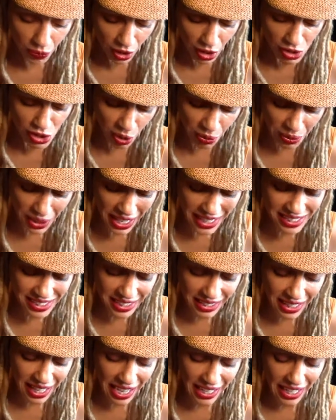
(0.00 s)
So next
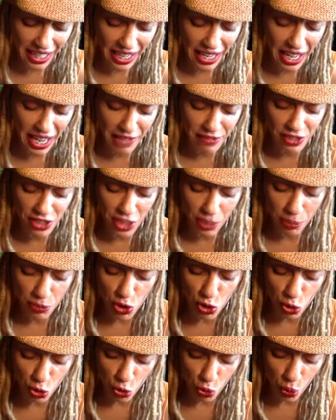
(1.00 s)
in line, I have step
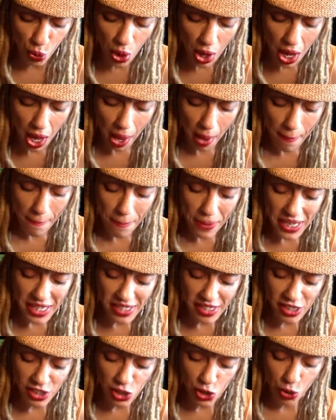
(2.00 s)
2,
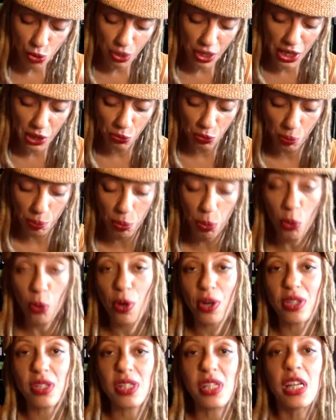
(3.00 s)
business credit
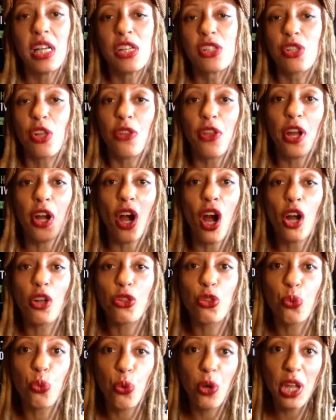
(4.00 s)
reports. So there are
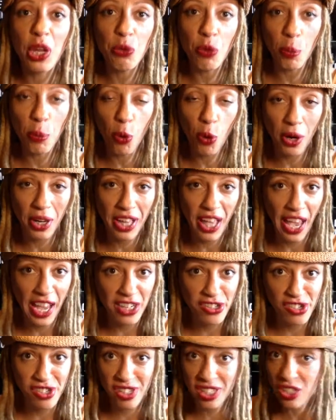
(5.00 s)
3 reporting
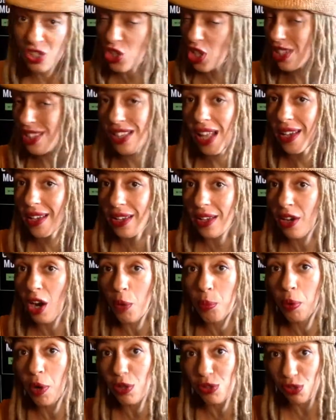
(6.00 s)
agencies, just like in our
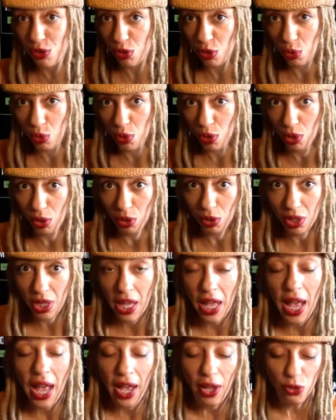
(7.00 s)
personal world.
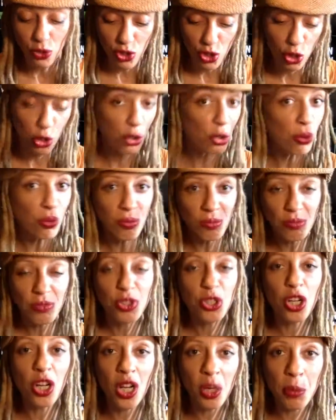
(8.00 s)
2,
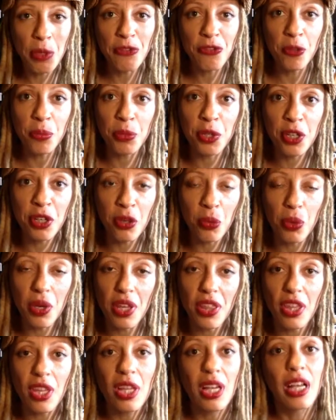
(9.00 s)
you're going to be familiar with.